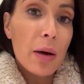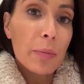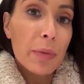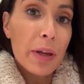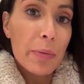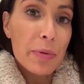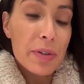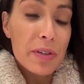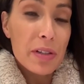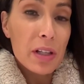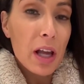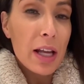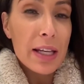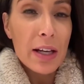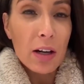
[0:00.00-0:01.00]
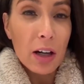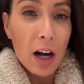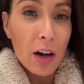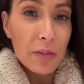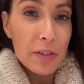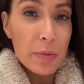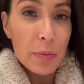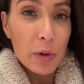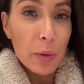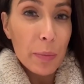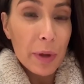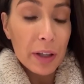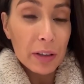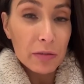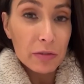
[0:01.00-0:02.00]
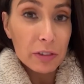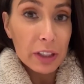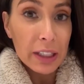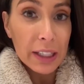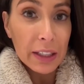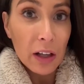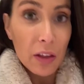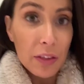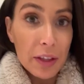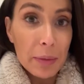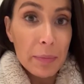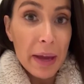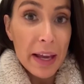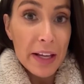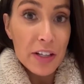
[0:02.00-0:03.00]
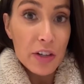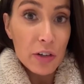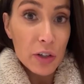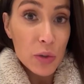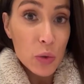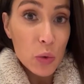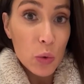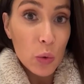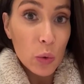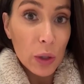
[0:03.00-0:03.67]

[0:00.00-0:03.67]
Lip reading: It was slightly uncomfortable, but really nothing major at all.